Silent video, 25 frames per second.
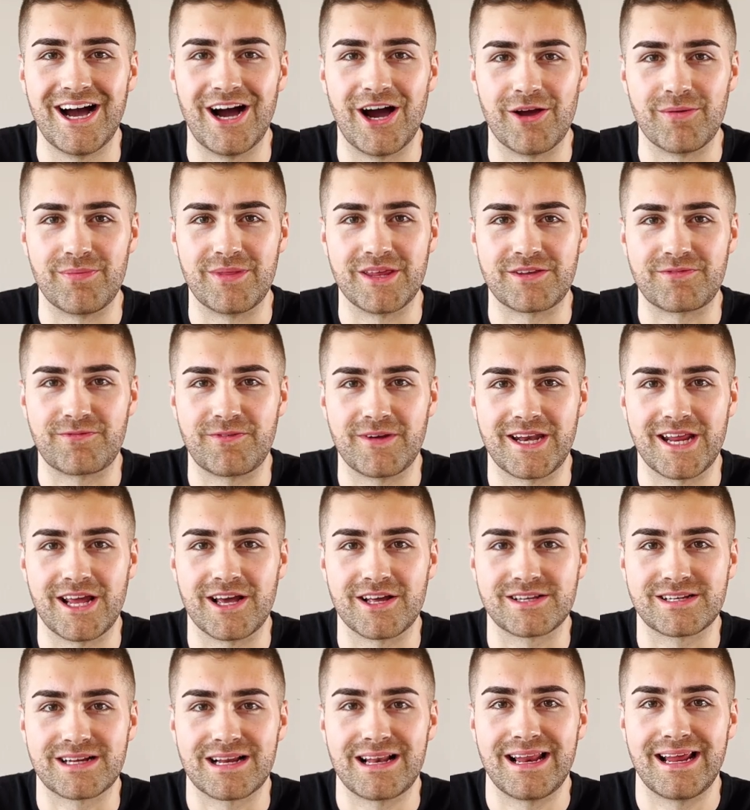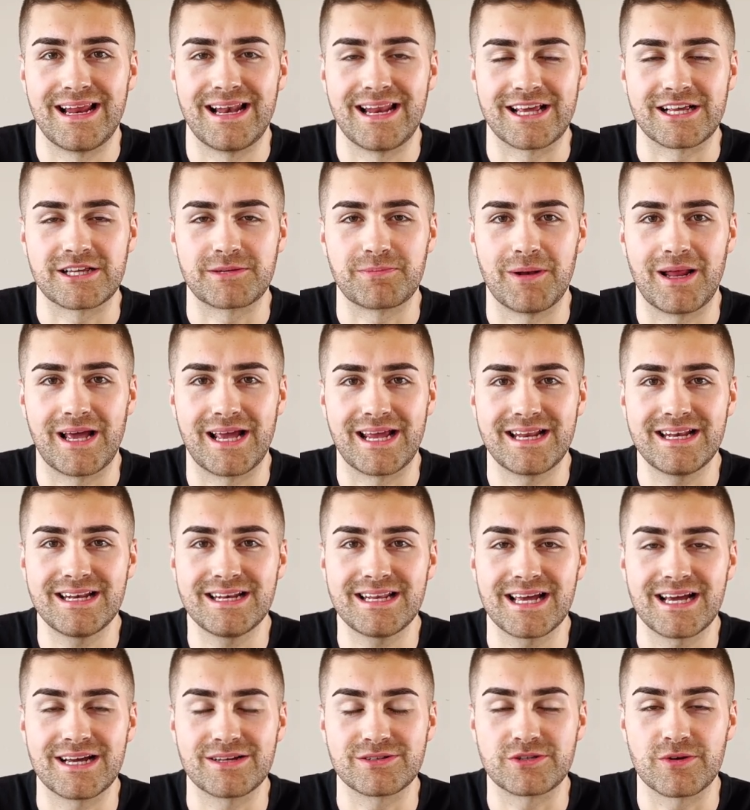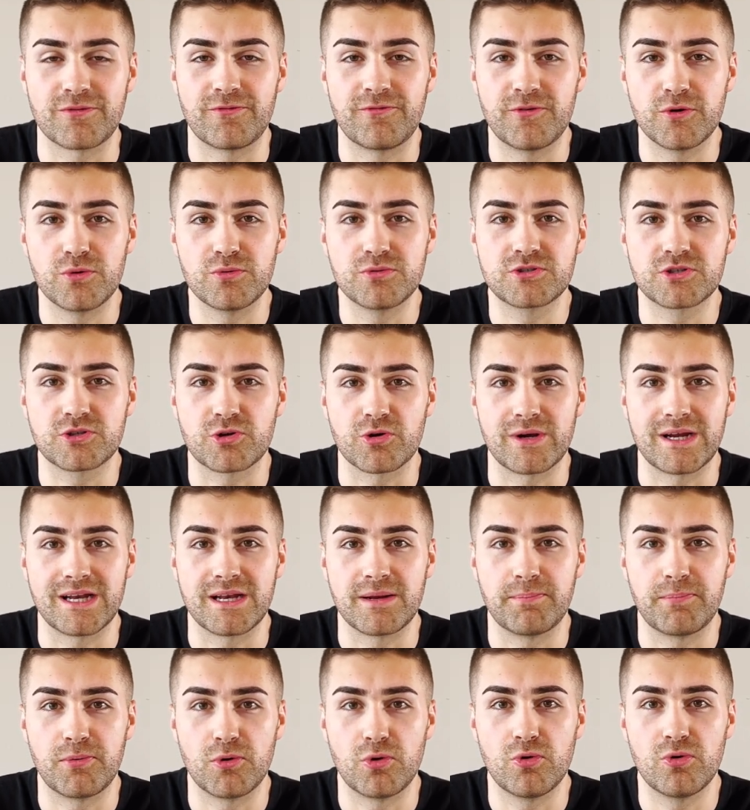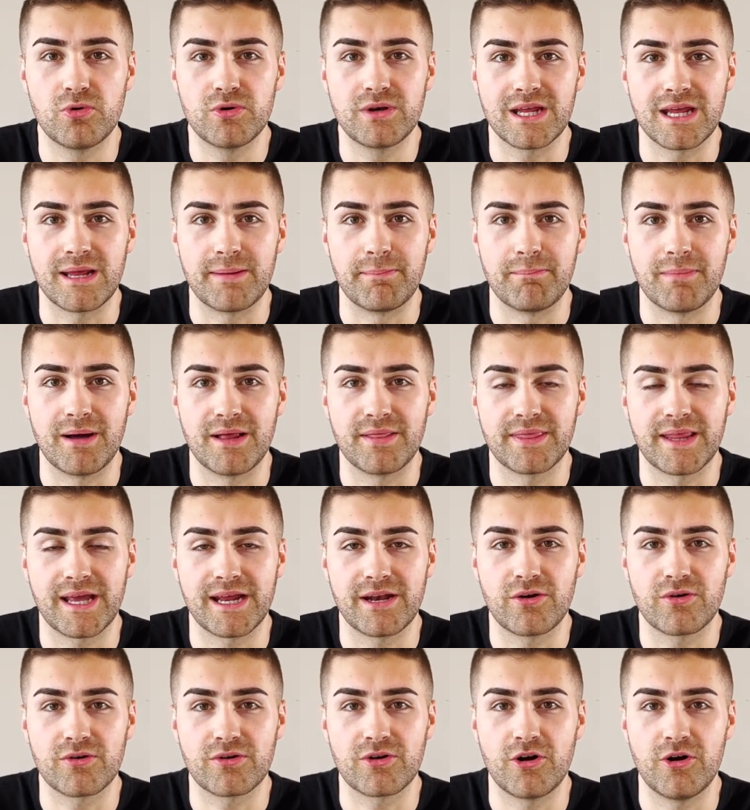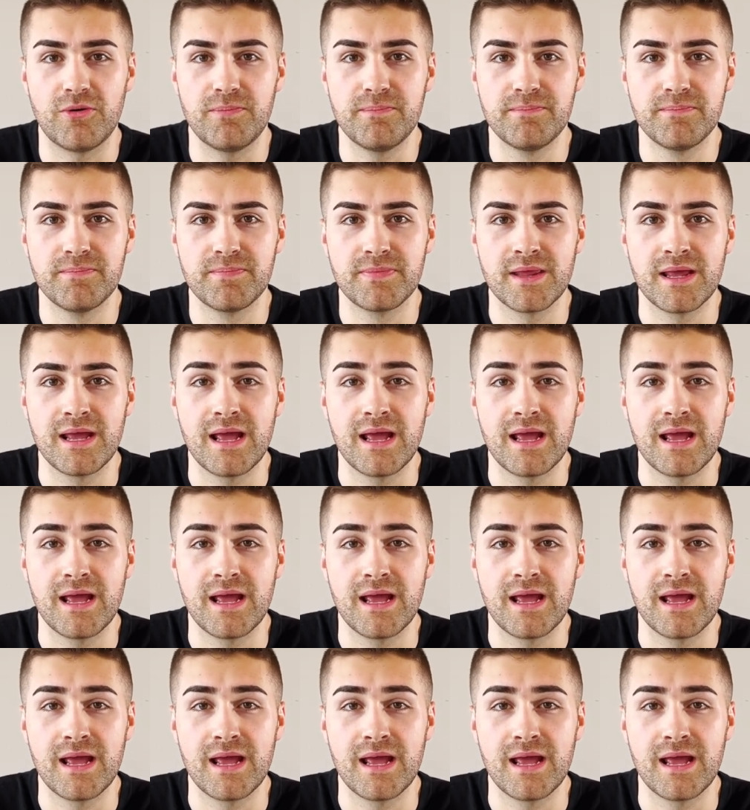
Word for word: I hope this video has clearly explained how to full screen a board in Monday.com.